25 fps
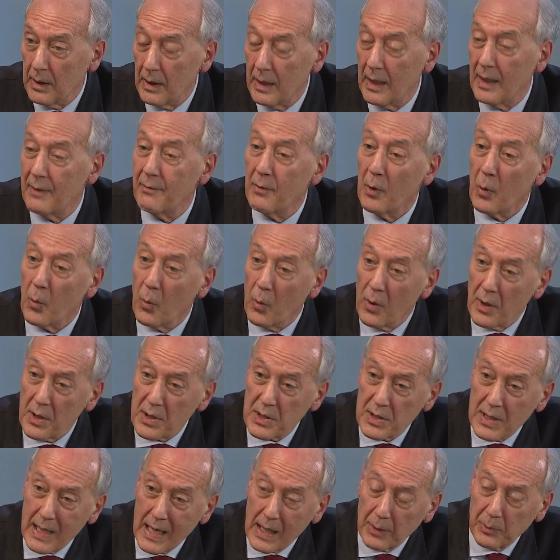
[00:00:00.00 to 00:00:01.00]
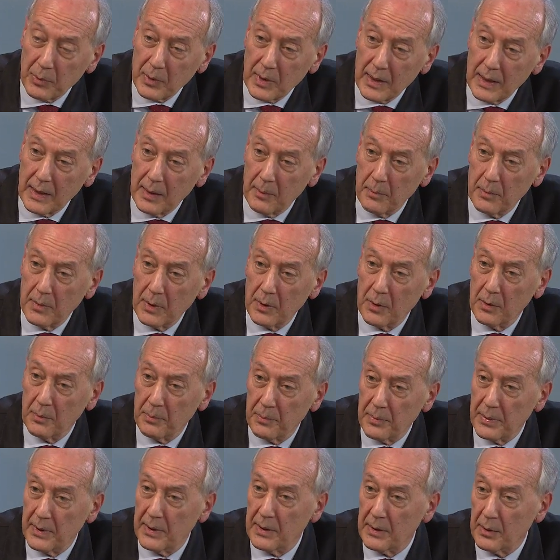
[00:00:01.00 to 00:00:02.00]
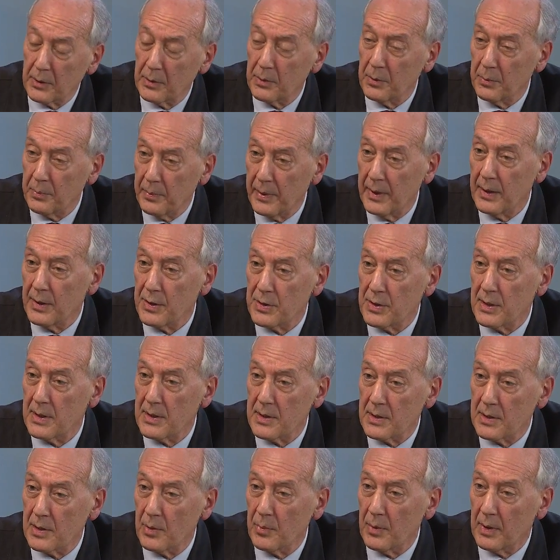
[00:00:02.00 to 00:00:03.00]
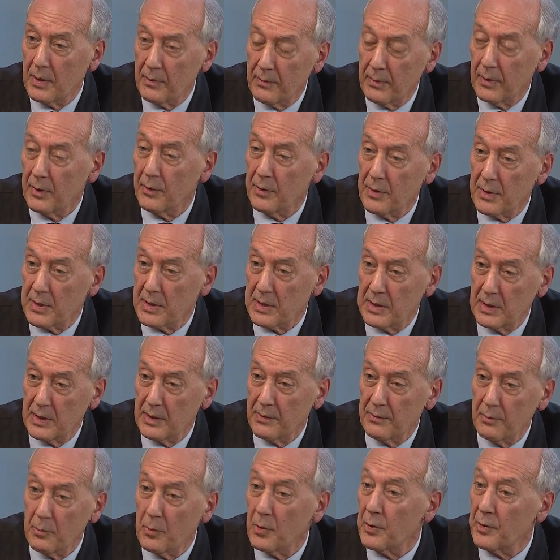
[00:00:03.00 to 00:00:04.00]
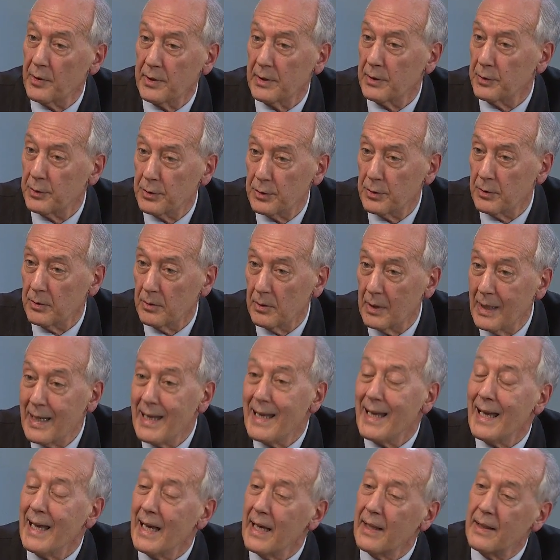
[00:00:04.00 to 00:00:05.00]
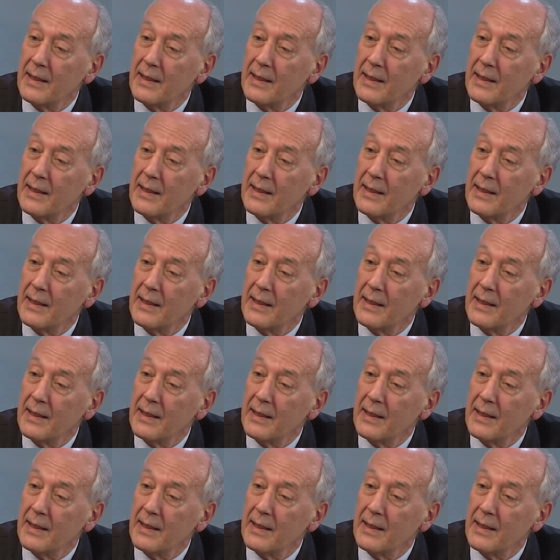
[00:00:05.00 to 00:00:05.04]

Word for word: have a worse outcome compared to patients with flow reserve more than 2 mm -hmm.